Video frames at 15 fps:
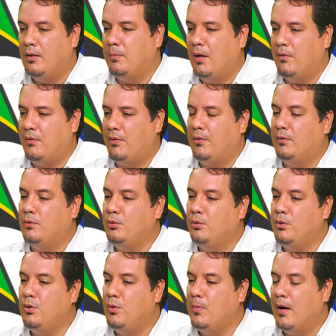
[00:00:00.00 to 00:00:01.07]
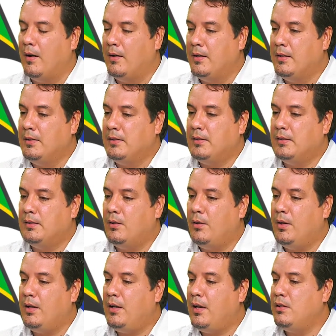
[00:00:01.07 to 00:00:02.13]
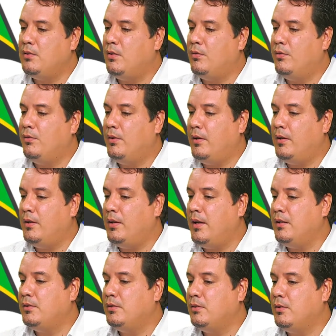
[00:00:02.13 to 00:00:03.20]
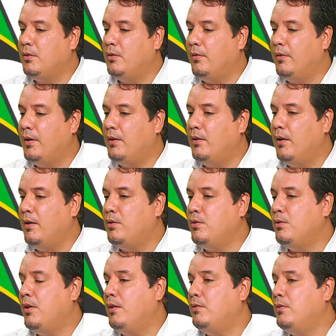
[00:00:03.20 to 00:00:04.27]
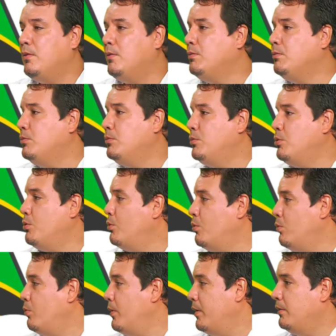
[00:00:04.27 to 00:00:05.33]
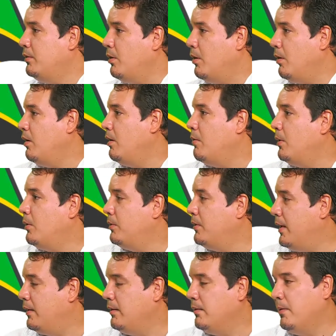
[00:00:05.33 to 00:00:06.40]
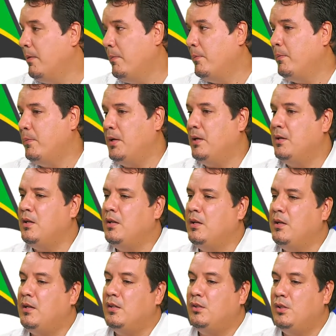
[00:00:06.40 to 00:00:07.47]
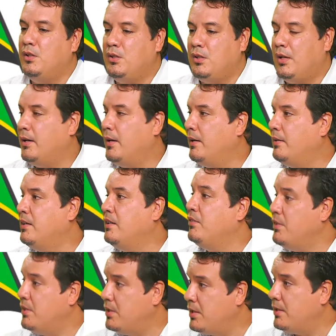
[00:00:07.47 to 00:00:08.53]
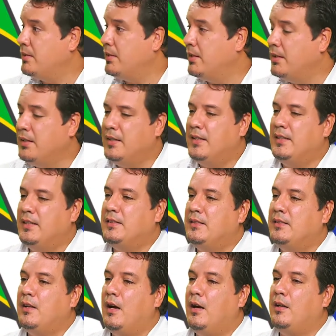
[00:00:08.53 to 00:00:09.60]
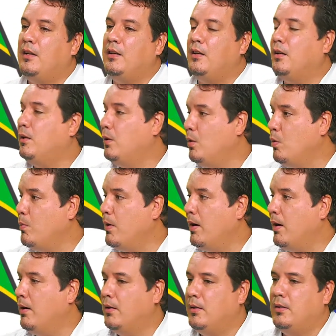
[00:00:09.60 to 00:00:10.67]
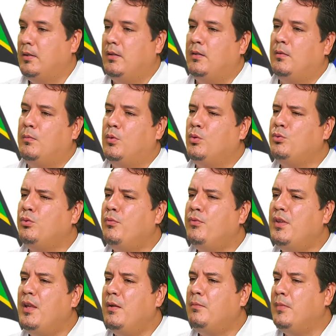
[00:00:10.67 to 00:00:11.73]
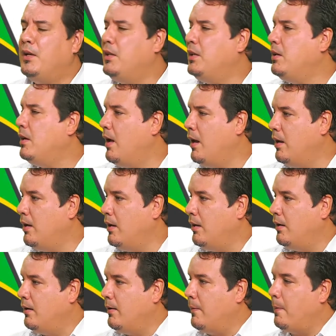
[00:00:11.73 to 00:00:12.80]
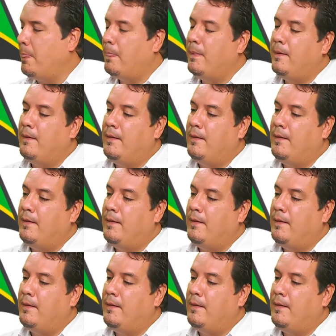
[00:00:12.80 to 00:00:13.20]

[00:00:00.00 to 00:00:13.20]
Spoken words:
departed to Cuba. So in case of education, you were talking about that. Many Kittishan and Nevisian studied in Cuba. Yes. Most of them medical